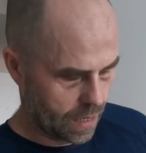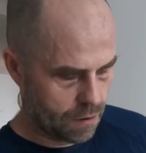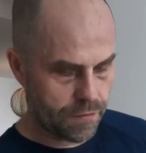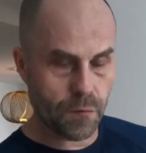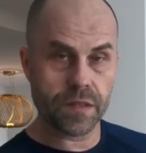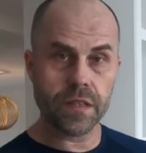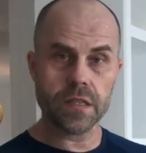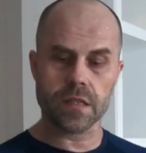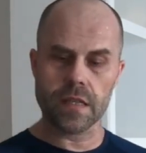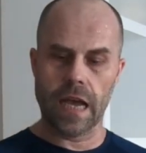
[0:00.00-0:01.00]
However, when
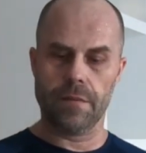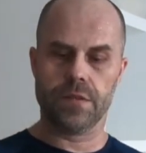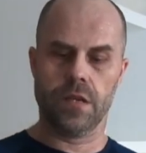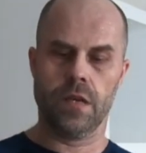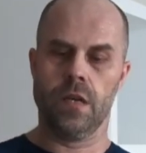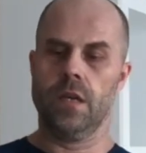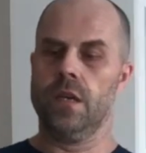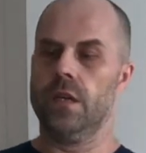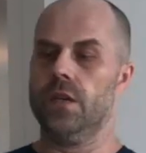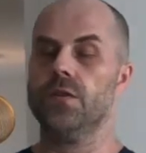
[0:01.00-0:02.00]
this snaps,
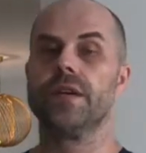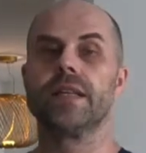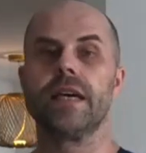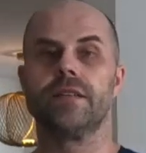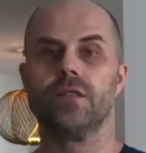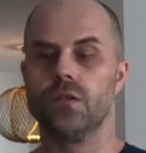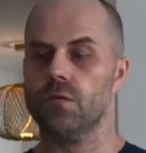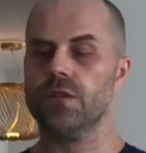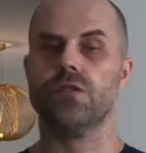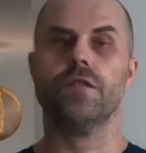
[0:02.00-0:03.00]
you can get it towards